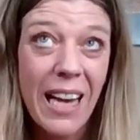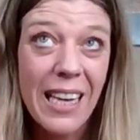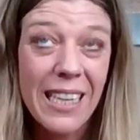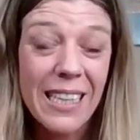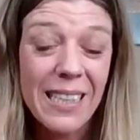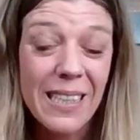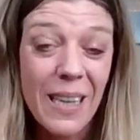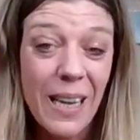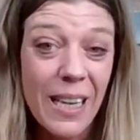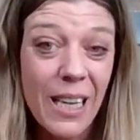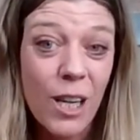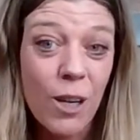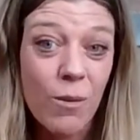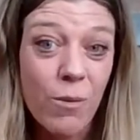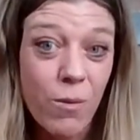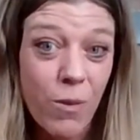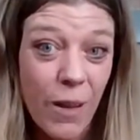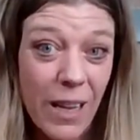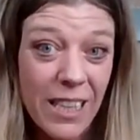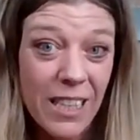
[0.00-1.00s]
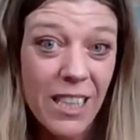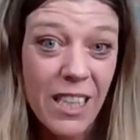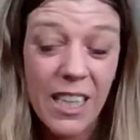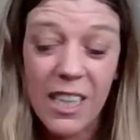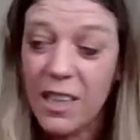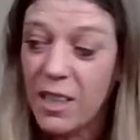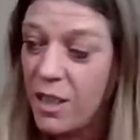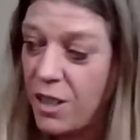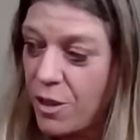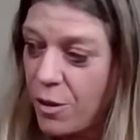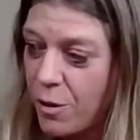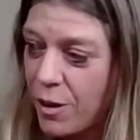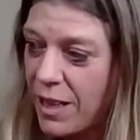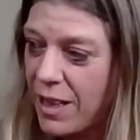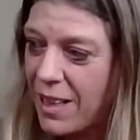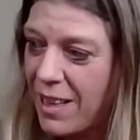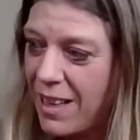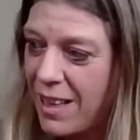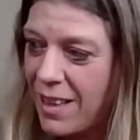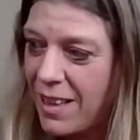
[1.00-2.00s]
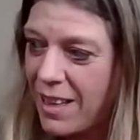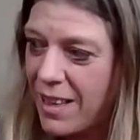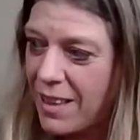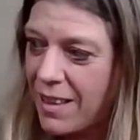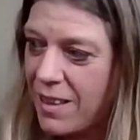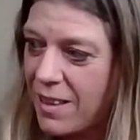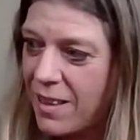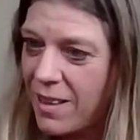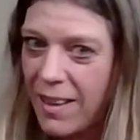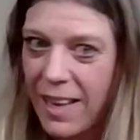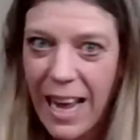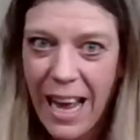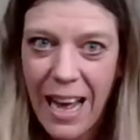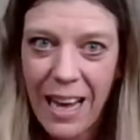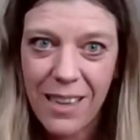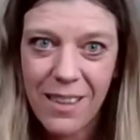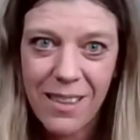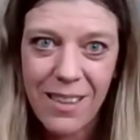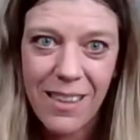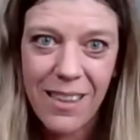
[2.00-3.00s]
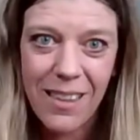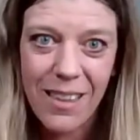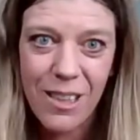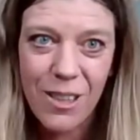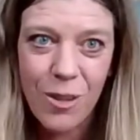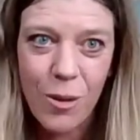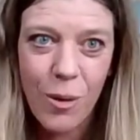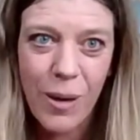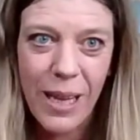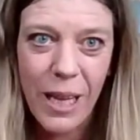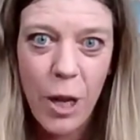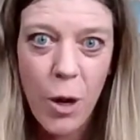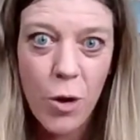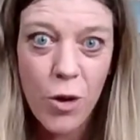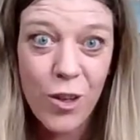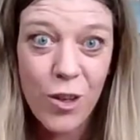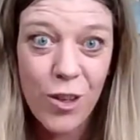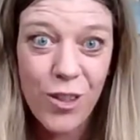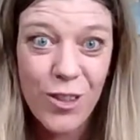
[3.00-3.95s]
it's like you're flushing the toilet, like the little handle on the toilet.